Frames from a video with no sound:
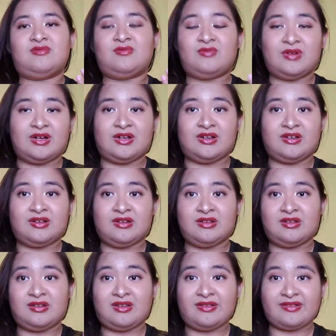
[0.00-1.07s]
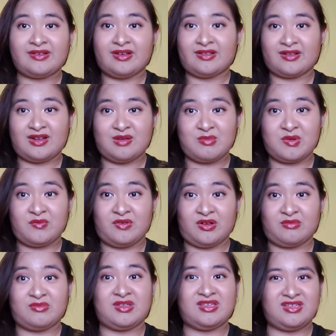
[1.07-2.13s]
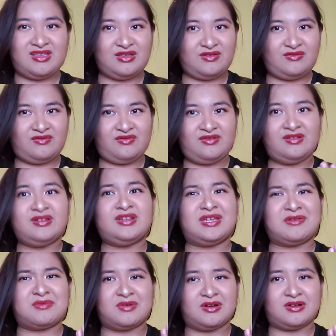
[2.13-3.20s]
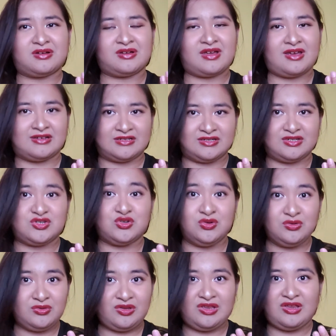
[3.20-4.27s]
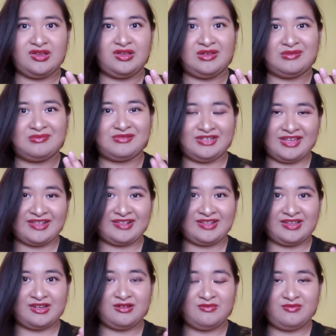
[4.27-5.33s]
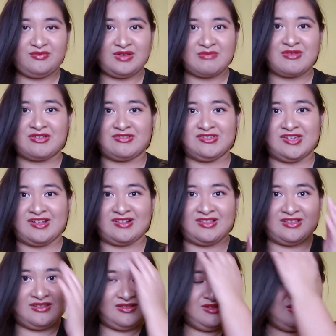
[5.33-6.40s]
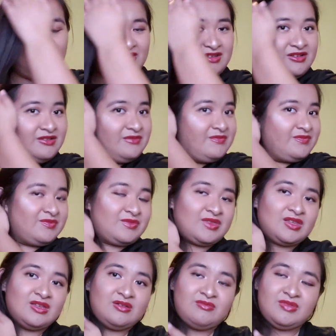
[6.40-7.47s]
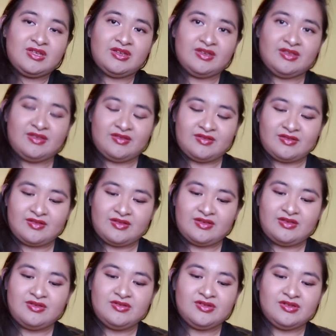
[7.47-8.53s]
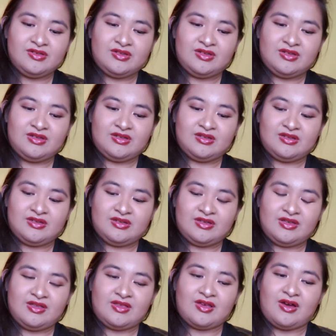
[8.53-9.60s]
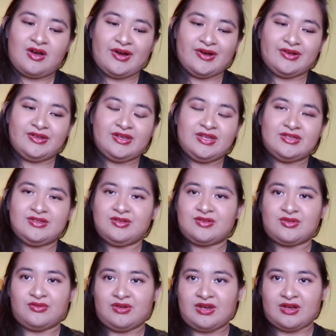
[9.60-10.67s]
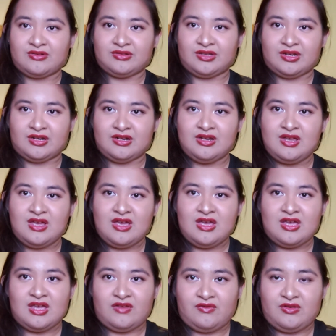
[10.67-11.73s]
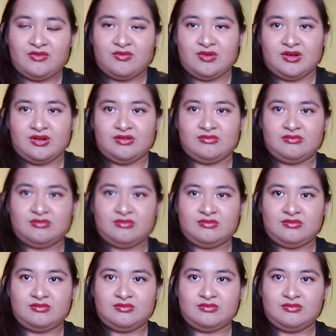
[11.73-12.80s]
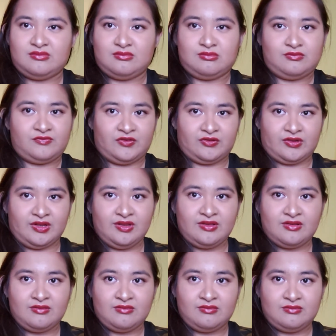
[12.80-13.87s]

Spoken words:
where these guys are coming from if they were actually truly molested by Michael Jackson, because usually it's hard to get your story out there if you were focused,